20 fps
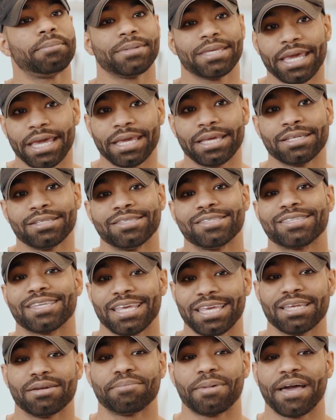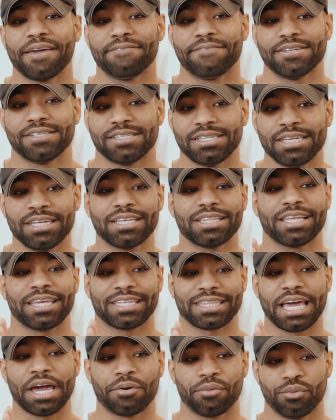gains in my physique, like
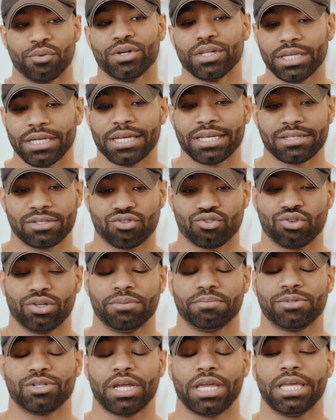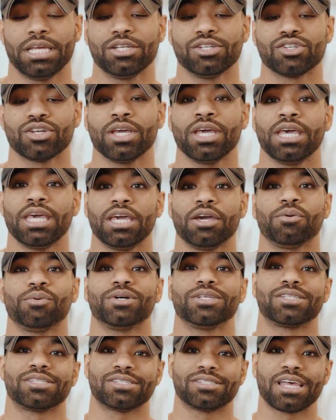that really extreme change, it
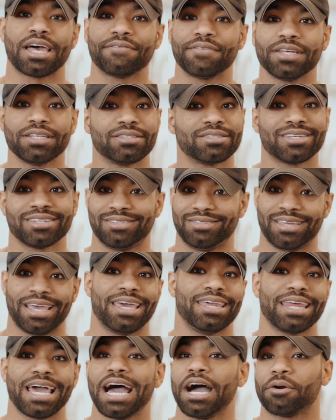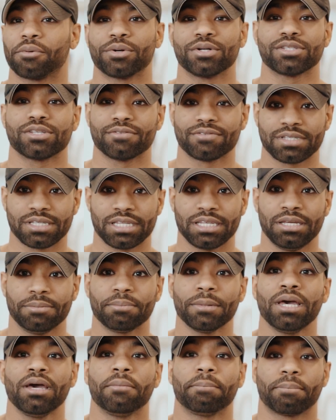was 7 to 10 hours of sleep
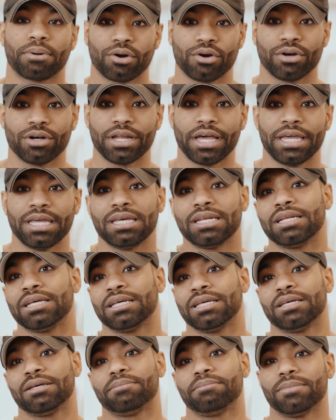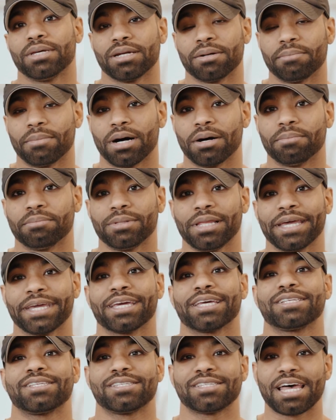per night minimum. Like
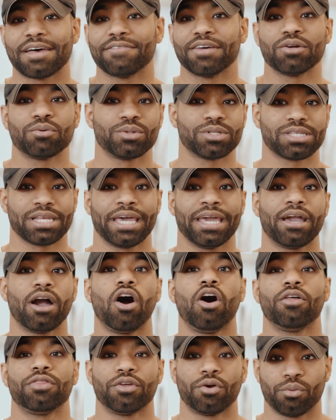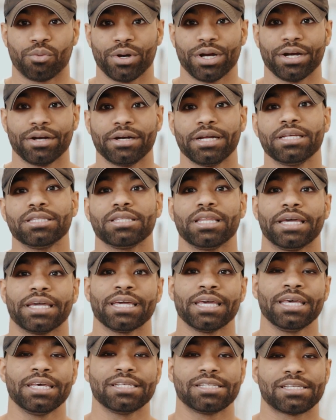7 was like on the rare end, like
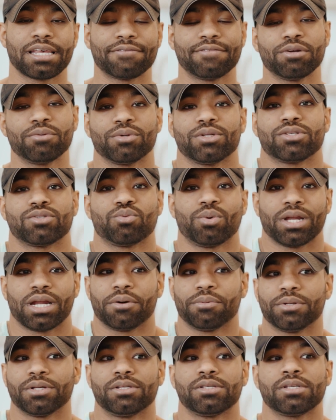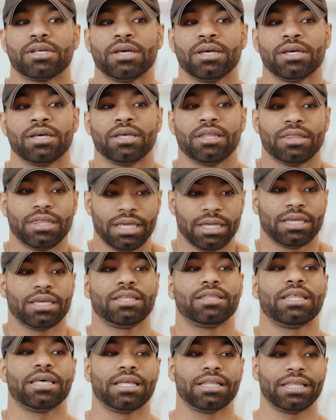7 was when I was
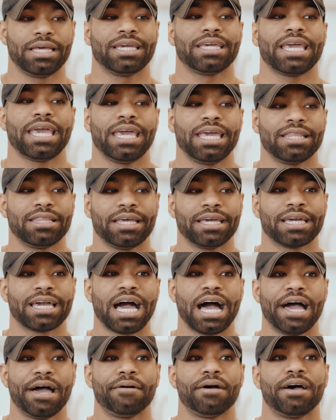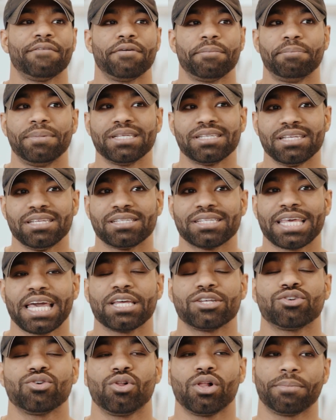thinking that like, hey, like I have a busy
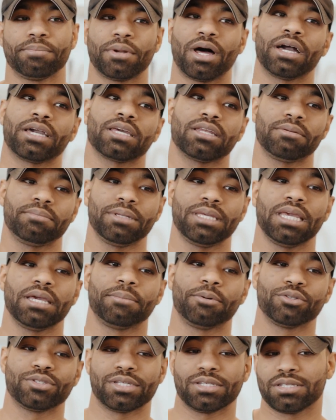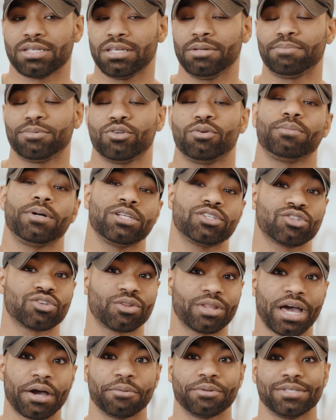schedule, I'm not gonna be able to sleep too much, so
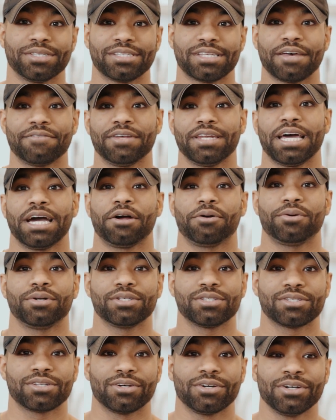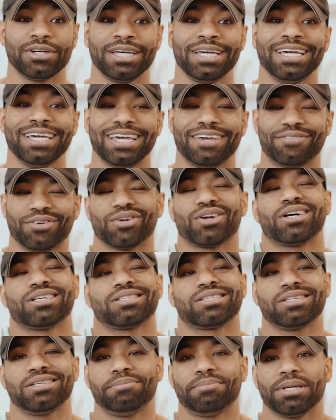that was 7 hours. So if you're not
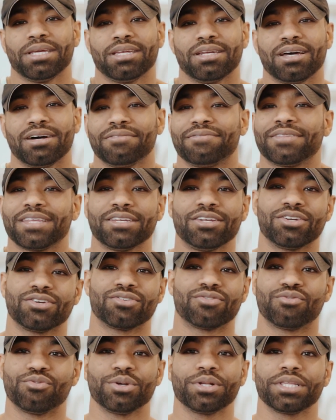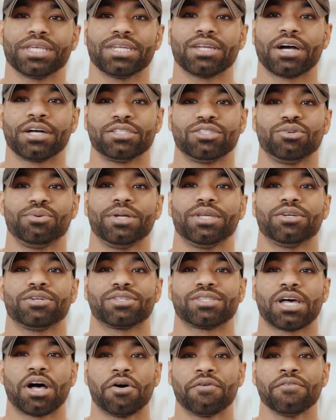sleeping enough, then you're really not doing
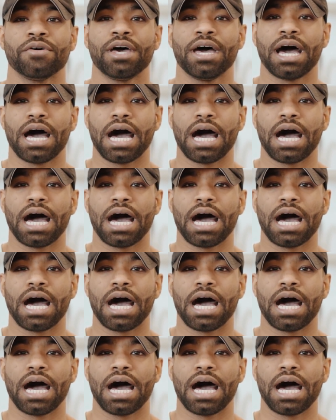yourself